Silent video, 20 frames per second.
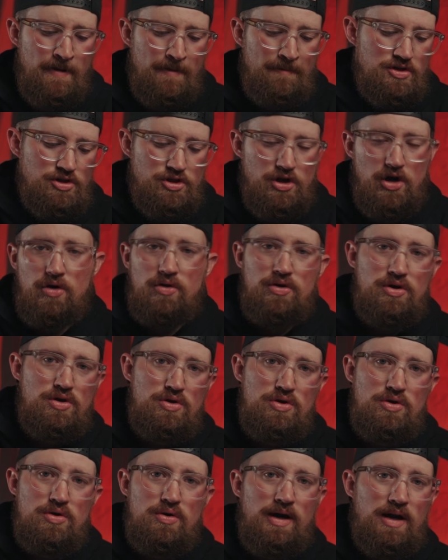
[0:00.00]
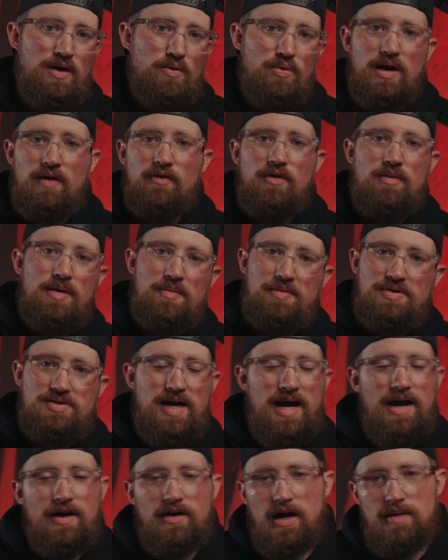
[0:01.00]
to show you kind of whatever maybe
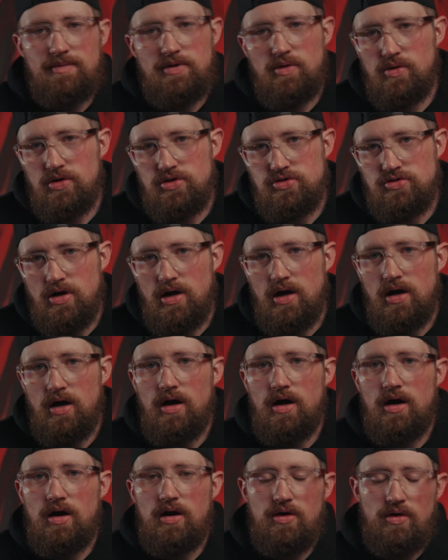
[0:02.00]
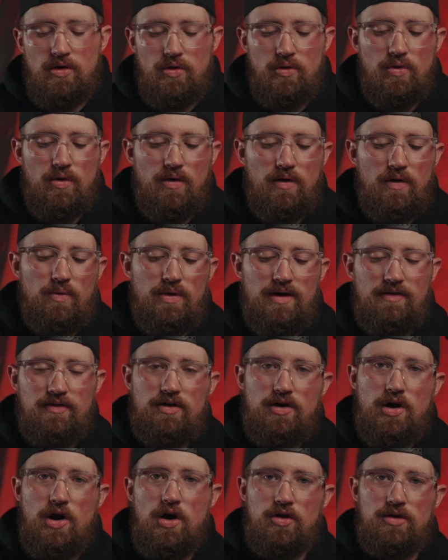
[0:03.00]
diagram you want to draw or whatever
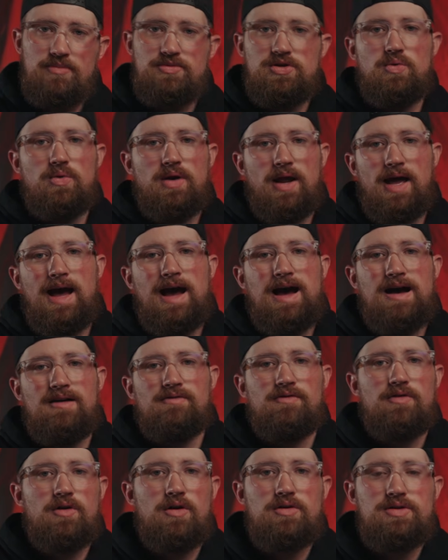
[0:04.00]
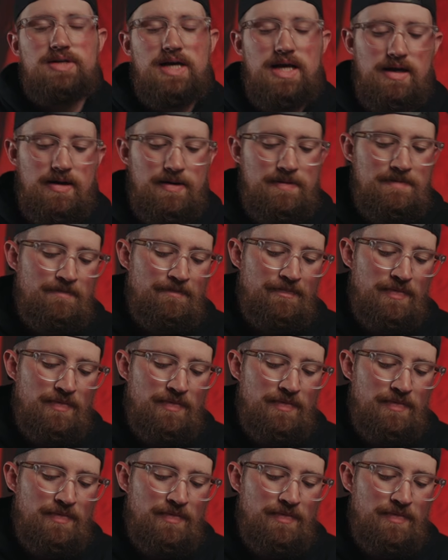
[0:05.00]
columns you want to have for data.